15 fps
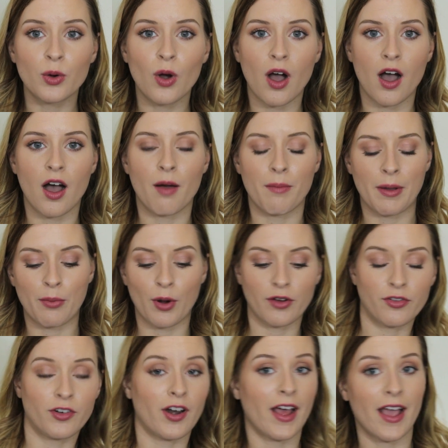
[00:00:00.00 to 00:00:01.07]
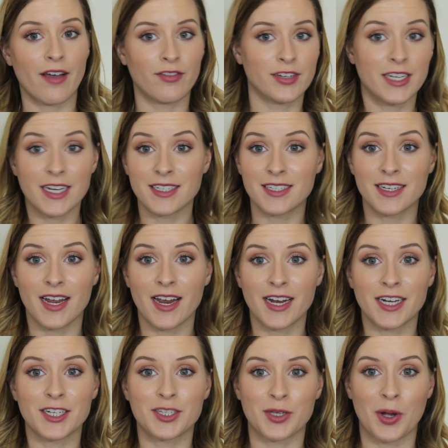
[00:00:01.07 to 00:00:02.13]
My boyfriend and I have a date
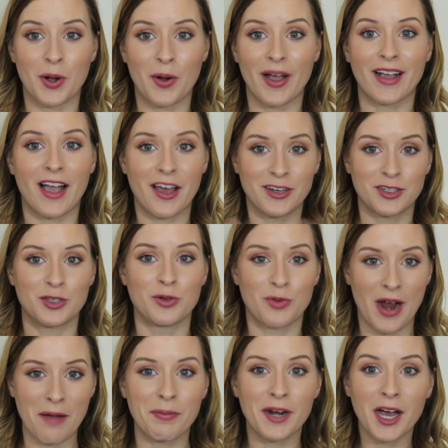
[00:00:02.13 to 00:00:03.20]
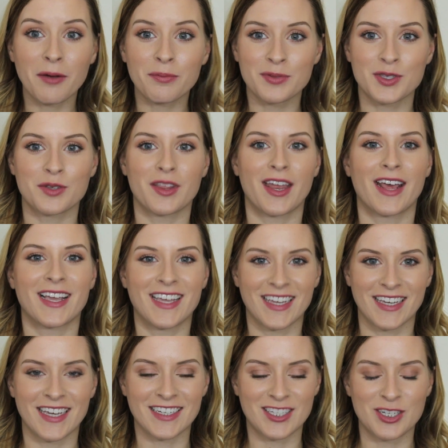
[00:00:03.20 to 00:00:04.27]
tonight, so I got to wrap it up so that I
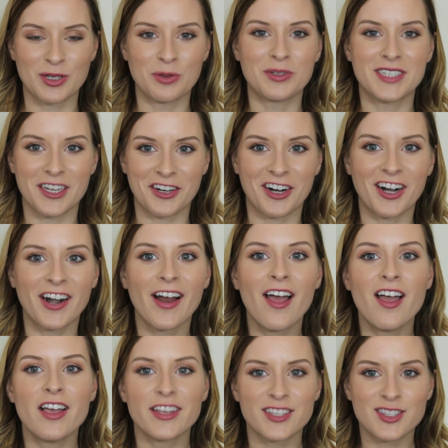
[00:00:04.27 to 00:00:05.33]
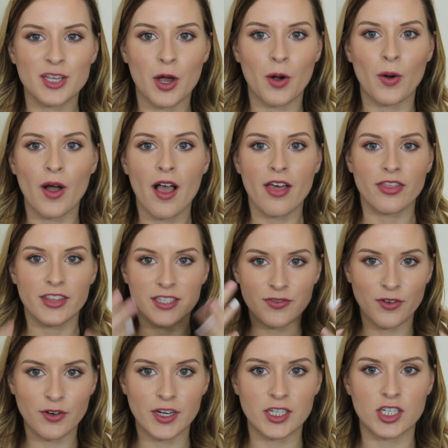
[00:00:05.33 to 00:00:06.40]
can get to dinner. So this
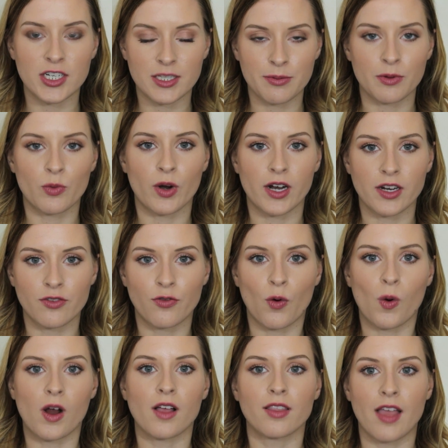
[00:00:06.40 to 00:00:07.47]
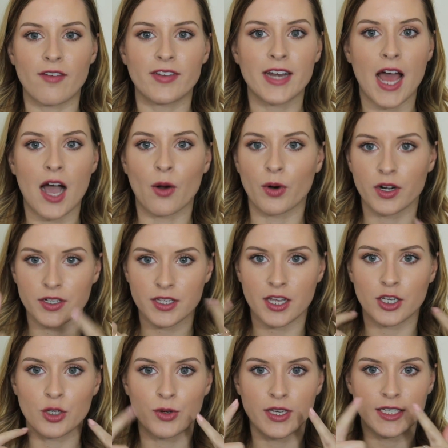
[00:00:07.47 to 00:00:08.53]
foundation has been wearing for 11 hours,
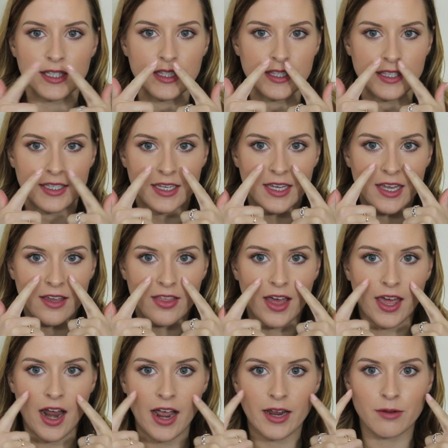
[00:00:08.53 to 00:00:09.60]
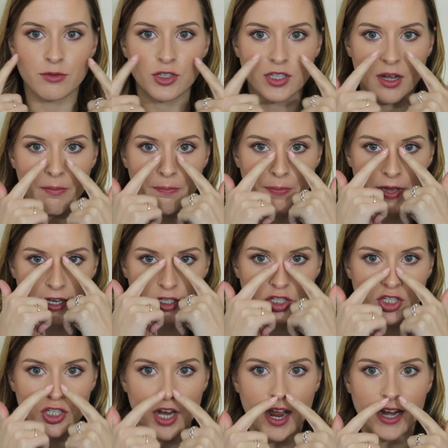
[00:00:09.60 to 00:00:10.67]
and you can see that I am just a bit
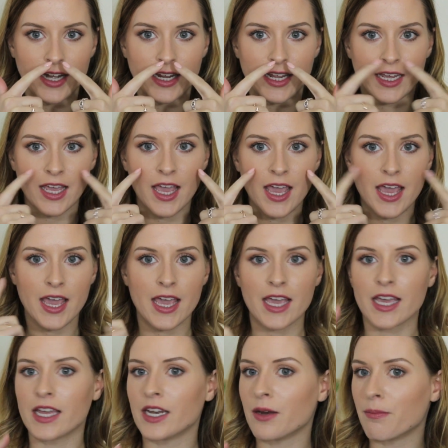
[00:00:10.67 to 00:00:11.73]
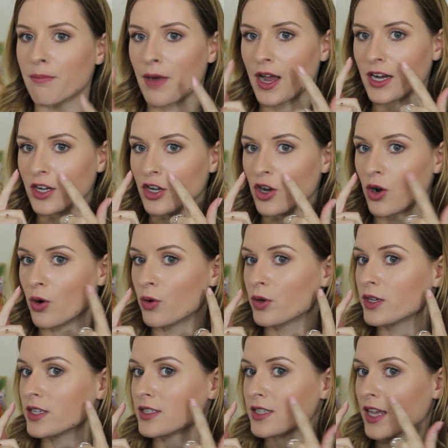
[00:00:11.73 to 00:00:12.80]
shiny in my
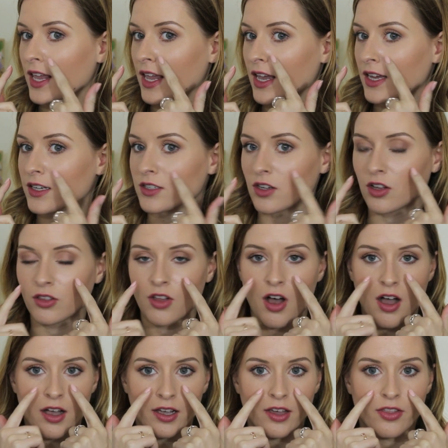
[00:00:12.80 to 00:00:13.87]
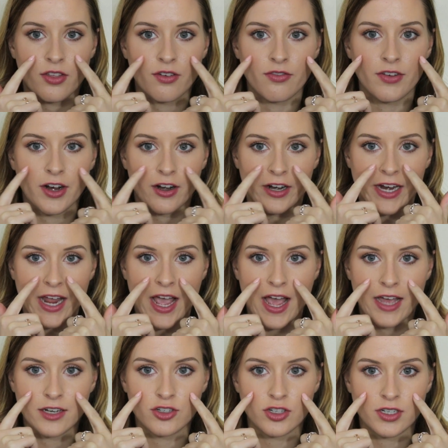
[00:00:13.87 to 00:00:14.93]
nose and along the very
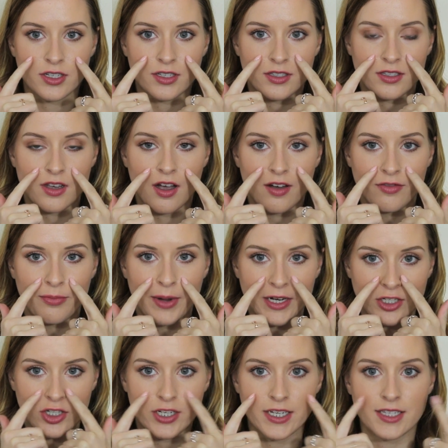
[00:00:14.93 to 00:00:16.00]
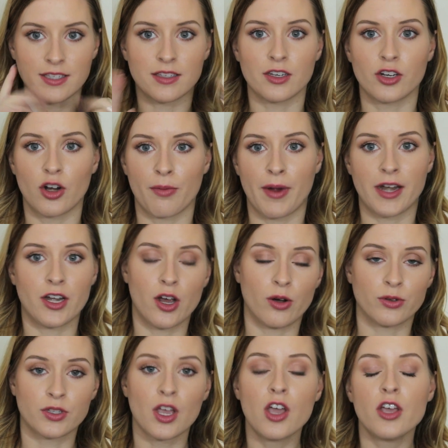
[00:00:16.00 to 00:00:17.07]
edges of my cheeks near my
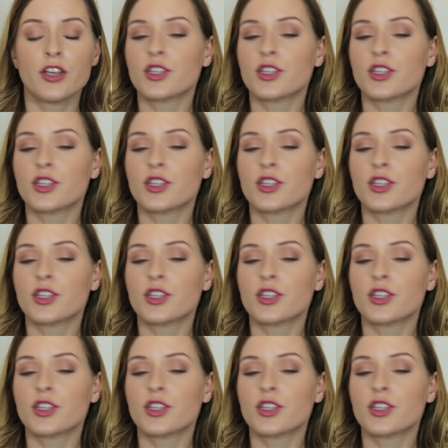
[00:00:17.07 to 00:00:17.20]
nose.